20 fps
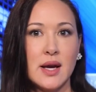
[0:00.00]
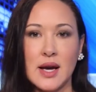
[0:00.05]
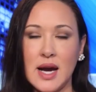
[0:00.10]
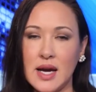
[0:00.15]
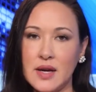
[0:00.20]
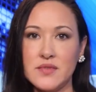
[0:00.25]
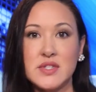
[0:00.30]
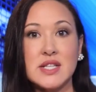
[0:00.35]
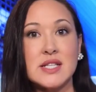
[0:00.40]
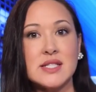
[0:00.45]

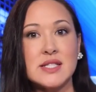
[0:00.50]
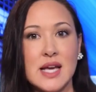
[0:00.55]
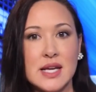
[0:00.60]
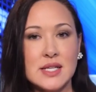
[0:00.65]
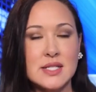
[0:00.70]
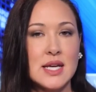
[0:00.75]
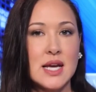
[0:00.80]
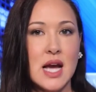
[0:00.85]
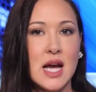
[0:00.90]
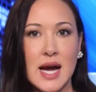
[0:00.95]
kind of
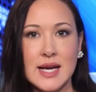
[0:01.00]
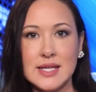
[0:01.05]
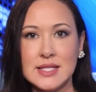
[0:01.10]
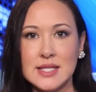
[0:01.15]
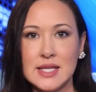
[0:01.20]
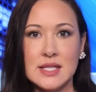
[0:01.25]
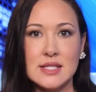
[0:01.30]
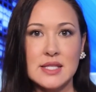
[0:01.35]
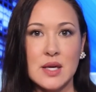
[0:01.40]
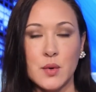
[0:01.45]
dissenting
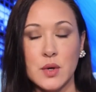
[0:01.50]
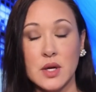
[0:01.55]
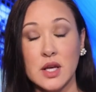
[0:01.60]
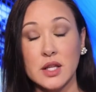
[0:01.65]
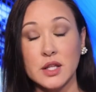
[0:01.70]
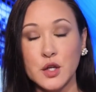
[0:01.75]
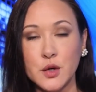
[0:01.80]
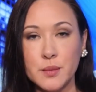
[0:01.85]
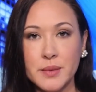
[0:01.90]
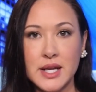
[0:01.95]
ideas that were
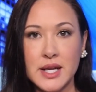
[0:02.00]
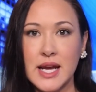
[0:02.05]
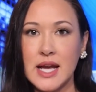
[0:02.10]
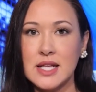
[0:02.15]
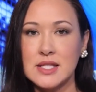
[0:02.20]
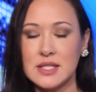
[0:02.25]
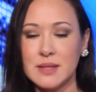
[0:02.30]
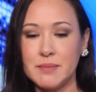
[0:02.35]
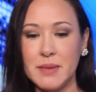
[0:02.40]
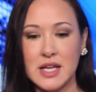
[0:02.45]
a little bit against